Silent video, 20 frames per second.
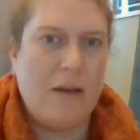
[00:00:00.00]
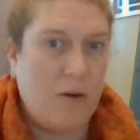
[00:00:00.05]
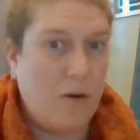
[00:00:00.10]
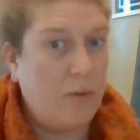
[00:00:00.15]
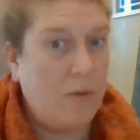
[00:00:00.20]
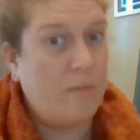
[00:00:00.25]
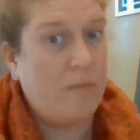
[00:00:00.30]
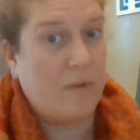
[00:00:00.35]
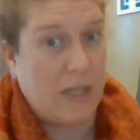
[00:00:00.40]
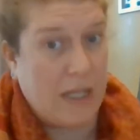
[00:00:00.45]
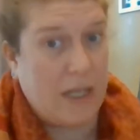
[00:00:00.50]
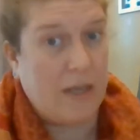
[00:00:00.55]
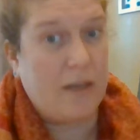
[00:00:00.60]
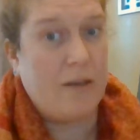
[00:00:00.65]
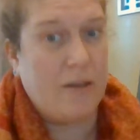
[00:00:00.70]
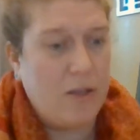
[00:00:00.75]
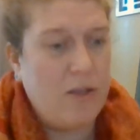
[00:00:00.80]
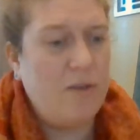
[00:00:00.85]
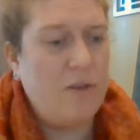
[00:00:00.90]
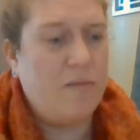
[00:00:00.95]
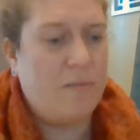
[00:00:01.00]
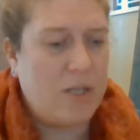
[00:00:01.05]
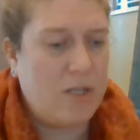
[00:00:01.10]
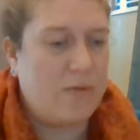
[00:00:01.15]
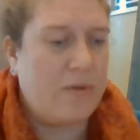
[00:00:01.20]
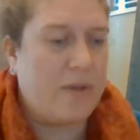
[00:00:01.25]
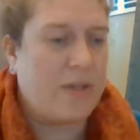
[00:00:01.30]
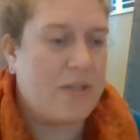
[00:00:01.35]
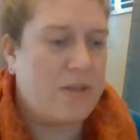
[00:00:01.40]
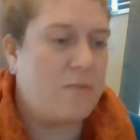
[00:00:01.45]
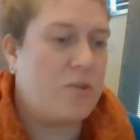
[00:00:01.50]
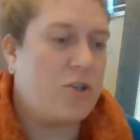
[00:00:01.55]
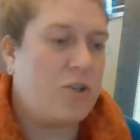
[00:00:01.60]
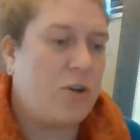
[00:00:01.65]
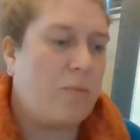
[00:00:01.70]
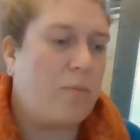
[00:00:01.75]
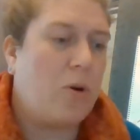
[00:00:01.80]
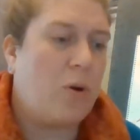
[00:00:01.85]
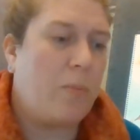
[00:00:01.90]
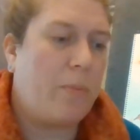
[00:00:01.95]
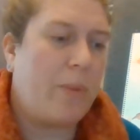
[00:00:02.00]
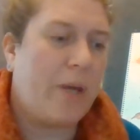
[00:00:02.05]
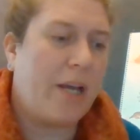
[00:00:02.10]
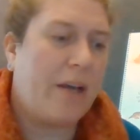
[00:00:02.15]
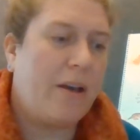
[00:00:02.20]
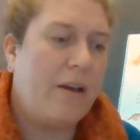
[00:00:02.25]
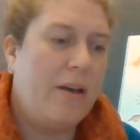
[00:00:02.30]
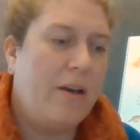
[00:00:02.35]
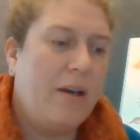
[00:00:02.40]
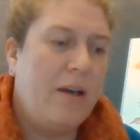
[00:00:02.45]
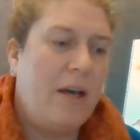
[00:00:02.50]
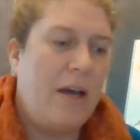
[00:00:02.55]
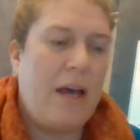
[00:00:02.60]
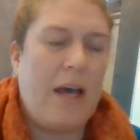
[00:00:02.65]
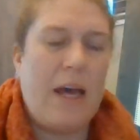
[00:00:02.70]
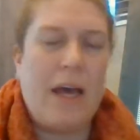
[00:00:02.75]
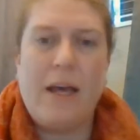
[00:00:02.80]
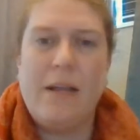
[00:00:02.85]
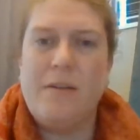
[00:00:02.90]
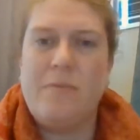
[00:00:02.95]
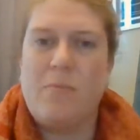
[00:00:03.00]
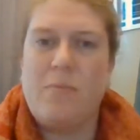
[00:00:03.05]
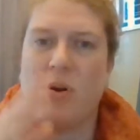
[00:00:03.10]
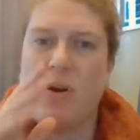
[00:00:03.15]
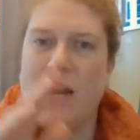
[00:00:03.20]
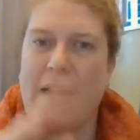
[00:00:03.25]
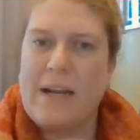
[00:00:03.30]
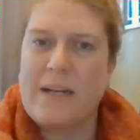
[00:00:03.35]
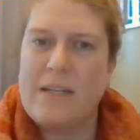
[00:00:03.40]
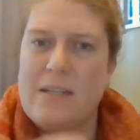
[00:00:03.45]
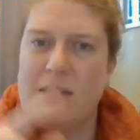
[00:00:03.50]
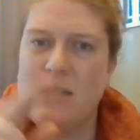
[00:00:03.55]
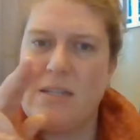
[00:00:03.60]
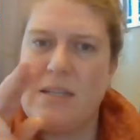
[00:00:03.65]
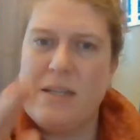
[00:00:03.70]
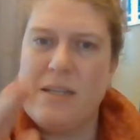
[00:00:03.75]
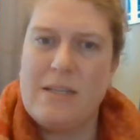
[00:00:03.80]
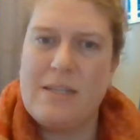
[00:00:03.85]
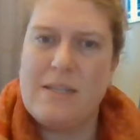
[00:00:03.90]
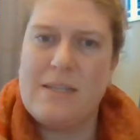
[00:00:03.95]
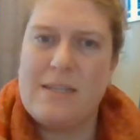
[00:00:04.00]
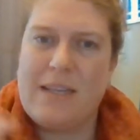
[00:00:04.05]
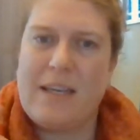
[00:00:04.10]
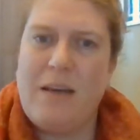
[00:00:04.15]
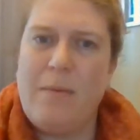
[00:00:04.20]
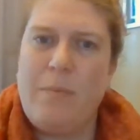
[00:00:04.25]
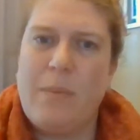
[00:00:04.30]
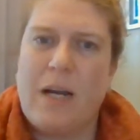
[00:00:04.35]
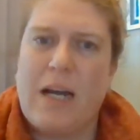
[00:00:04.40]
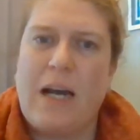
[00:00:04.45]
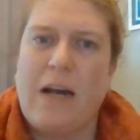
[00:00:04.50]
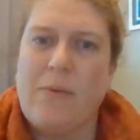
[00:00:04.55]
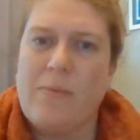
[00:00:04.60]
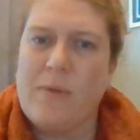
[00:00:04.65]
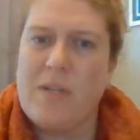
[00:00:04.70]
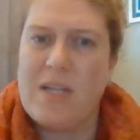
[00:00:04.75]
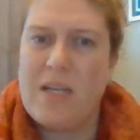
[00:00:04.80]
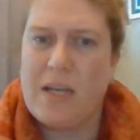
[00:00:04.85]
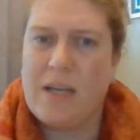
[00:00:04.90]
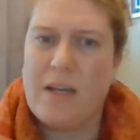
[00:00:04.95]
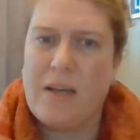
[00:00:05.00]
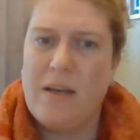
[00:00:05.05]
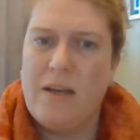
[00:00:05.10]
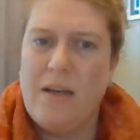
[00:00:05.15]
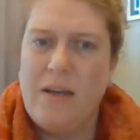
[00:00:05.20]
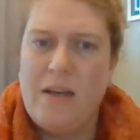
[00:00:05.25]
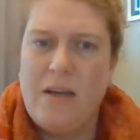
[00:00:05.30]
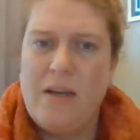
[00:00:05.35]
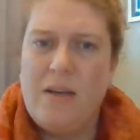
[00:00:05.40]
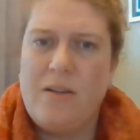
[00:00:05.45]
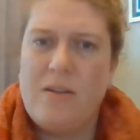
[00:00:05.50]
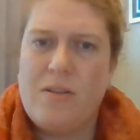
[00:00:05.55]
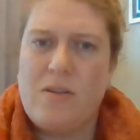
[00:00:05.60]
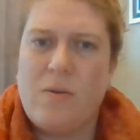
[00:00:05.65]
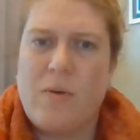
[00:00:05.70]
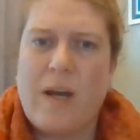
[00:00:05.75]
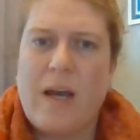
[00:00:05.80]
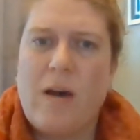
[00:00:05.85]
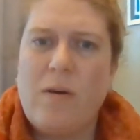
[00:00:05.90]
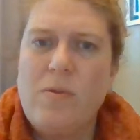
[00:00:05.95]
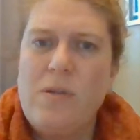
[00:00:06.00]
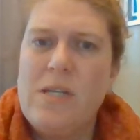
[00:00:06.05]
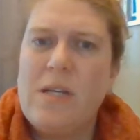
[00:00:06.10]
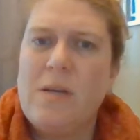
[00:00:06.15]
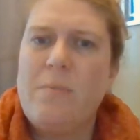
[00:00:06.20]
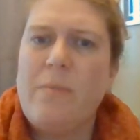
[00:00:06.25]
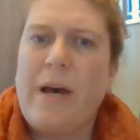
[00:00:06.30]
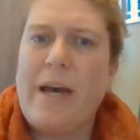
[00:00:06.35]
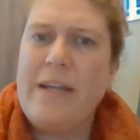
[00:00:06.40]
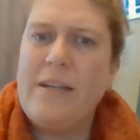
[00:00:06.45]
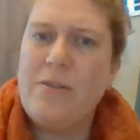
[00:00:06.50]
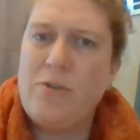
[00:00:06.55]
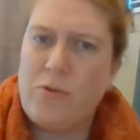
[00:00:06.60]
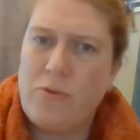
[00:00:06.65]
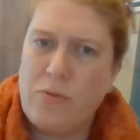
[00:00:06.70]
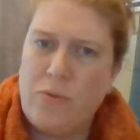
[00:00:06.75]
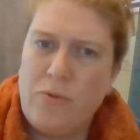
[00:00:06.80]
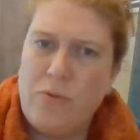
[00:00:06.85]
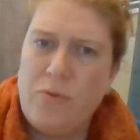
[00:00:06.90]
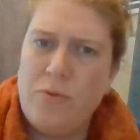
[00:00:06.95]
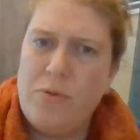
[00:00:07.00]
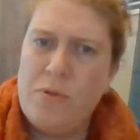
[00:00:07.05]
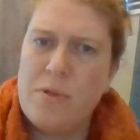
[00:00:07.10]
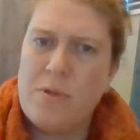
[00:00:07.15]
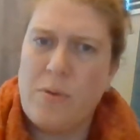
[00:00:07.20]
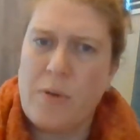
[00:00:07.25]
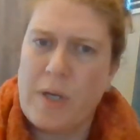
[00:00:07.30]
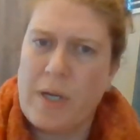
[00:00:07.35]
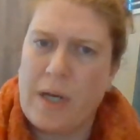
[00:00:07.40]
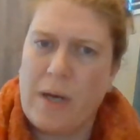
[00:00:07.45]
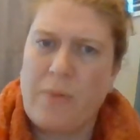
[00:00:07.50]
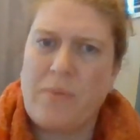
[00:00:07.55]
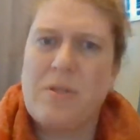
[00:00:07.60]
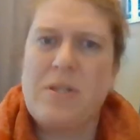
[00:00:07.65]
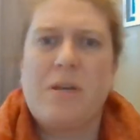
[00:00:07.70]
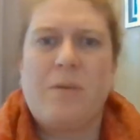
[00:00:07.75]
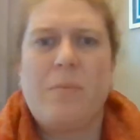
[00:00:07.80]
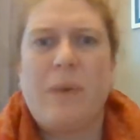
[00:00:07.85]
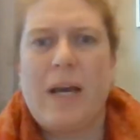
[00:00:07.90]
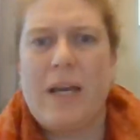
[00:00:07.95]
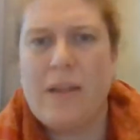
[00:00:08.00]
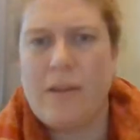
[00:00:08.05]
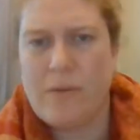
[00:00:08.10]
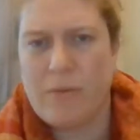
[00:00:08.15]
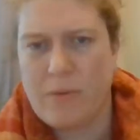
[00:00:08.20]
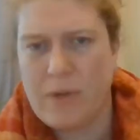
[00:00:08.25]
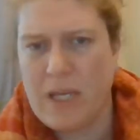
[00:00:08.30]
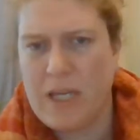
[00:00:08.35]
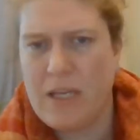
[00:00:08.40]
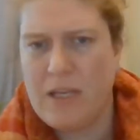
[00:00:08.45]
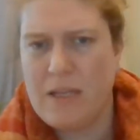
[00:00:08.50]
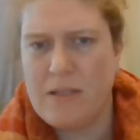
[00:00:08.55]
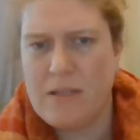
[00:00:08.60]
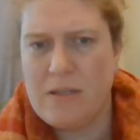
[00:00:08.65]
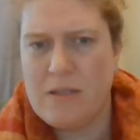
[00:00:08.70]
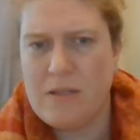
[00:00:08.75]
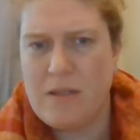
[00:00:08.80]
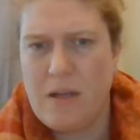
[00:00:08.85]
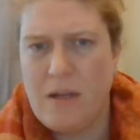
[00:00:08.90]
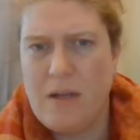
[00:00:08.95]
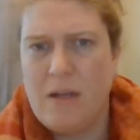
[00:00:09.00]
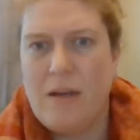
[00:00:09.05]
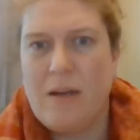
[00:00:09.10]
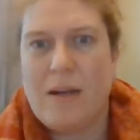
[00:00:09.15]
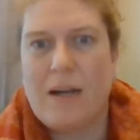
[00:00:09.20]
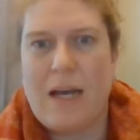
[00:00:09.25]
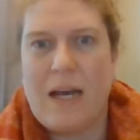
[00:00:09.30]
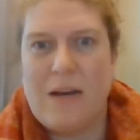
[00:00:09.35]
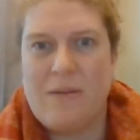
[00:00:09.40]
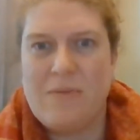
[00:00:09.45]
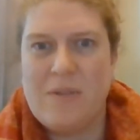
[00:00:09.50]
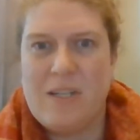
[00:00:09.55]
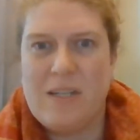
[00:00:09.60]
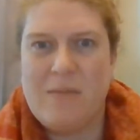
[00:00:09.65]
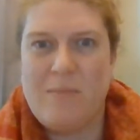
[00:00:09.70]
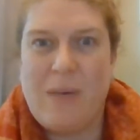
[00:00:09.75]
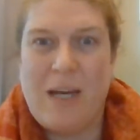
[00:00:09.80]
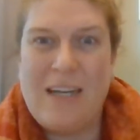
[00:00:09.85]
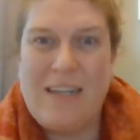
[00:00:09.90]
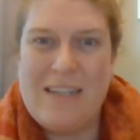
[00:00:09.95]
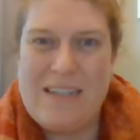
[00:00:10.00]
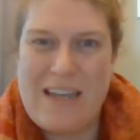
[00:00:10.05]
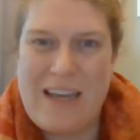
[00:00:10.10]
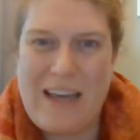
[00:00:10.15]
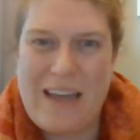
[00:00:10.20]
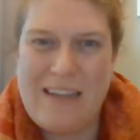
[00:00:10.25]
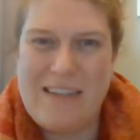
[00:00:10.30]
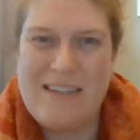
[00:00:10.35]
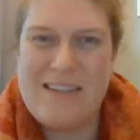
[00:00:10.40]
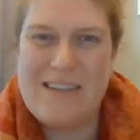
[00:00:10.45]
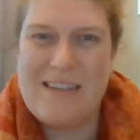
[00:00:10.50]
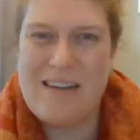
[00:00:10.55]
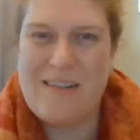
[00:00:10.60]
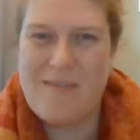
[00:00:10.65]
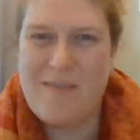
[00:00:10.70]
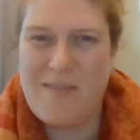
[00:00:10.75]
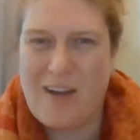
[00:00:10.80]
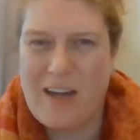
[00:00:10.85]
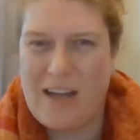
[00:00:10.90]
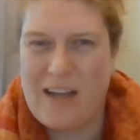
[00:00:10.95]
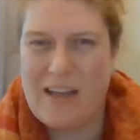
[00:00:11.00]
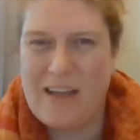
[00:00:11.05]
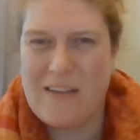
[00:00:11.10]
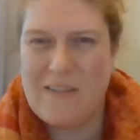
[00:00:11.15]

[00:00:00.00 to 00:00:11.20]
Hopefully, you've been doing some jump roping and practicing skip counting. So counting by 2s or counting by 3s, counting by 10s and 5s.